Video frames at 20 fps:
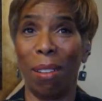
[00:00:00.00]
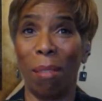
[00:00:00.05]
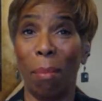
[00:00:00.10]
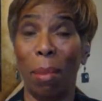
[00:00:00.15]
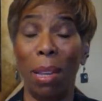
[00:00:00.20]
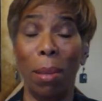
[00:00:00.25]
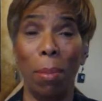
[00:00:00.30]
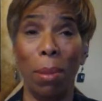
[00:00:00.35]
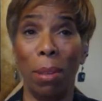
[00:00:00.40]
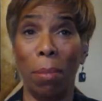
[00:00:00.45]

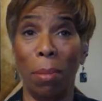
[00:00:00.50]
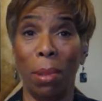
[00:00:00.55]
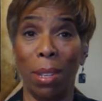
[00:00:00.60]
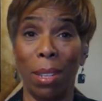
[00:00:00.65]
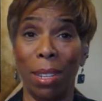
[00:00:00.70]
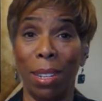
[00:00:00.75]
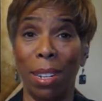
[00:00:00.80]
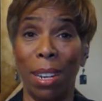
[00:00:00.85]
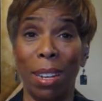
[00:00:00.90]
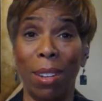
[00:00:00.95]
maybe a
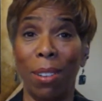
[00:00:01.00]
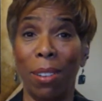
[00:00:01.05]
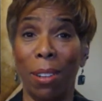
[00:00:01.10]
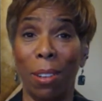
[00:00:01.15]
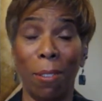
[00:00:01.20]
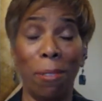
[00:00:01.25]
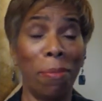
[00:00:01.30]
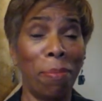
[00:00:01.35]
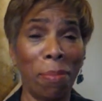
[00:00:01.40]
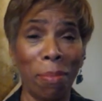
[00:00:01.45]
million, I don't
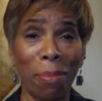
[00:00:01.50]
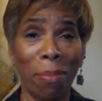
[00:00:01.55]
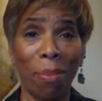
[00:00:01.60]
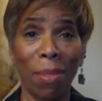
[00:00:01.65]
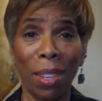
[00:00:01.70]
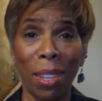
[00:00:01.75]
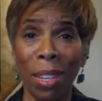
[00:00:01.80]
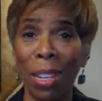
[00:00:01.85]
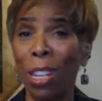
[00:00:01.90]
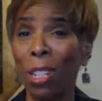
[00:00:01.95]
know,
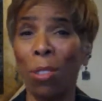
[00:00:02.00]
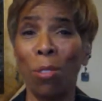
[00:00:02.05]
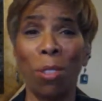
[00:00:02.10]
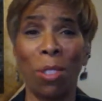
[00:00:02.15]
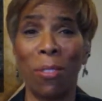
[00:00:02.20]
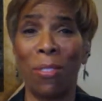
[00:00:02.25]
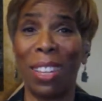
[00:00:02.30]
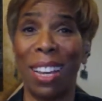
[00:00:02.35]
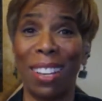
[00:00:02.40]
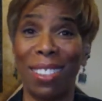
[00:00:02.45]

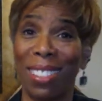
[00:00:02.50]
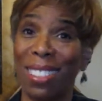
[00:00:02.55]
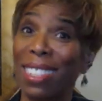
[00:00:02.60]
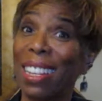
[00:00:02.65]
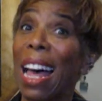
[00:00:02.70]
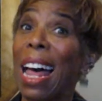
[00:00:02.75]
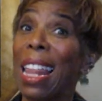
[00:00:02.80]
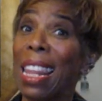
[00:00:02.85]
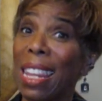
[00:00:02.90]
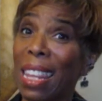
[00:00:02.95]
hundreds of thousands,
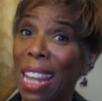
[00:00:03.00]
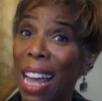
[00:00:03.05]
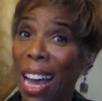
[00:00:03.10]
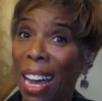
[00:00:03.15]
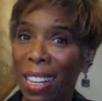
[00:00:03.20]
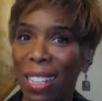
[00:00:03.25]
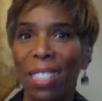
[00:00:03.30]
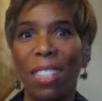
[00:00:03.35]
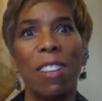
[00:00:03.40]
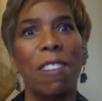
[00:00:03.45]
a
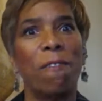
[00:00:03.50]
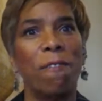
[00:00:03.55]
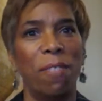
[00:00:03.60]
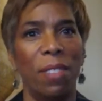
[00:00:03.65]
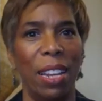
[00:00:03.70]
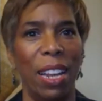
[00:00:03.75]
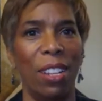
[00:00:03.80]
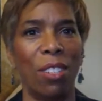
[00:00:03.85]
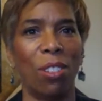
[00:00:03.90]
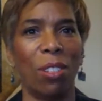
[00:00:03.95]
lot of
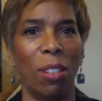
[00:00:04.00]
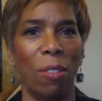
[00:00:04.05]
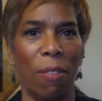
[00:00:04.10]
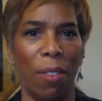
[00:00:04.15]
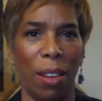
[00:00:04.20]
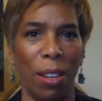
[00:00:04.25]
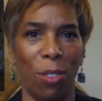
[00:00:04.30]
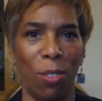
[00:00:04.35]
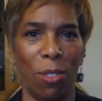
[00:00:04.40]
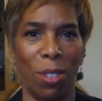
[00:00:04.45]
financial
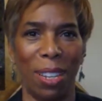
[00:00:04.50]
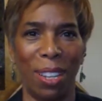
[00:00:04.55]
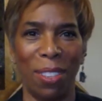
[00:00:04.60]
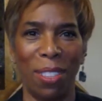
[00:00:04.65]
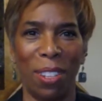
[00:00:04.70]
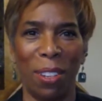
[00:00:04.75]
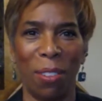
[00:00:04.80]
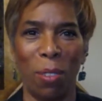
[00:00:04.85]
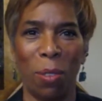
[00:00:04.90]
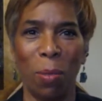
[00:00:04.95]
advisors out
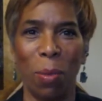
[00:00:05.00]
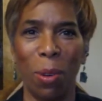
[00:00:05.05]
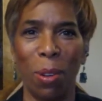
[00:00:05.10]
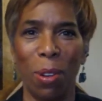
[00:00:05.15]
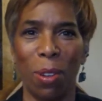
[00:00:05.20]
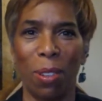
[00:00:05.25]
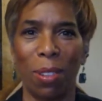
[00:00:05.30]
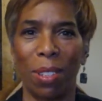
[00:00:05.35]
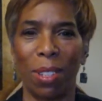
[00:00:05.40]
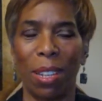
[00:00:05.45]
there in the
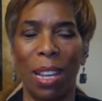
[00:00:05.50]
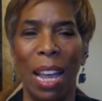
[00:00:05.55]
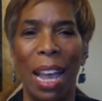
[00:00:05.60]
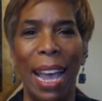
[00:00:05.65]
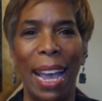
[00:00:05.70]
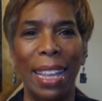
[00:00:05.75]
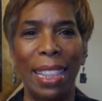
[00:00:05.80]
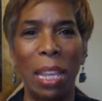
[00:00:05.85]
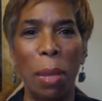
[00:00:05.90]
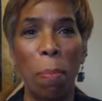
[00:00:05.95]
world.
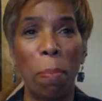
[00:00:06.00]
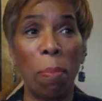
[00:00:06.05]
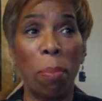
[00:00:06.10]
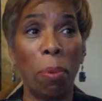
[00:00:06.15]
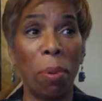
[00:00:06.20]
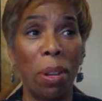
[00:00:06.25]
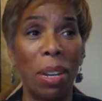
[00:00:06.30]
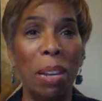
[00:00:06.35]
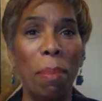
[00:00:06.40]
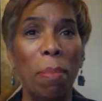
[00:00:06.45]
And they
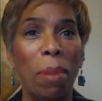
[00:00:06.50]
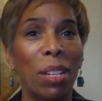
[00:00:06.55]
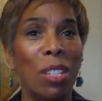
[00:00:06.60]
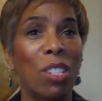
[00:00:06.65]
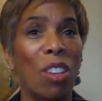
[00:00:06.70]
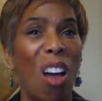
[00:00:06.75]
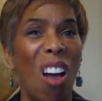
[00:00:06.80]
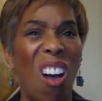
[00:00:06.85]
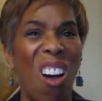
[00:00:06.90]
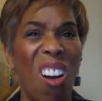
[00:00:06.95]
pretty much
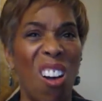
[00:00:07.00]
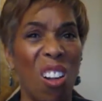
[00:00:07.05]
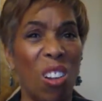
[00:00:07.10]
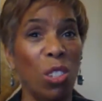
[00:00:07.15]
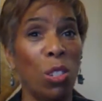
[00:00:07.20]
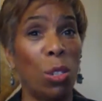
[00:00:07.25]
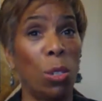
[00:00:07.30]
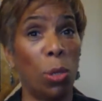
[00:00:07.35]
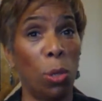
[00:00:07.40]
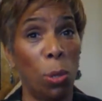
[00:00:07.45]

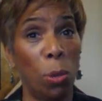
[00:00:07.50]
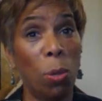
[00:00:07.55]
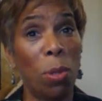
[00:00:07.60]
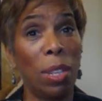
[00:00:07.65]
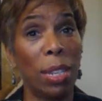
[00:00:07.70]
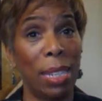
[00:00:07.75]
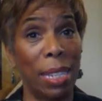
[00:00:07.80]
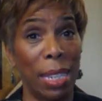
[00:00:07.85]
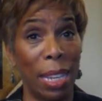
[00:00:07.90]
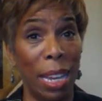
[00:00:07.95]
all do
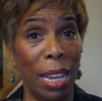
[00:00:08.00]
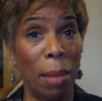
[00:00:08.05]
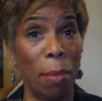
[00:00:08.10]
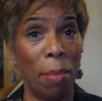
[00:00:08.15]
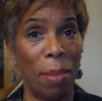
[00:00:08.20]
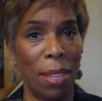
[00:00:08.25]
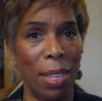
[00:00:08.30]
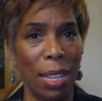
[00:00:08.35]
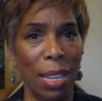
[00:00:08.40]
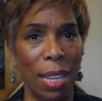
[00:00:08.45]
the
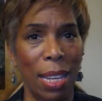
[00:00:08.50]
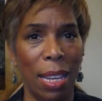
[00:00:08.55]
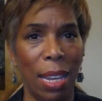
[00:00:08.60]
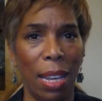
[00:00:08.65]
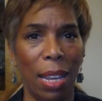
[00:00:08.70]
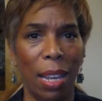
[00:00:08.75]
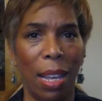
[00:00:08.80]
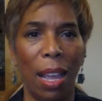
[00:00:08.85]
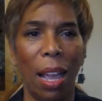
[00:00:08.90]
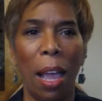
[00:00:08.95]
same
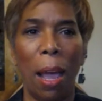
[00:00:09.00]
thing.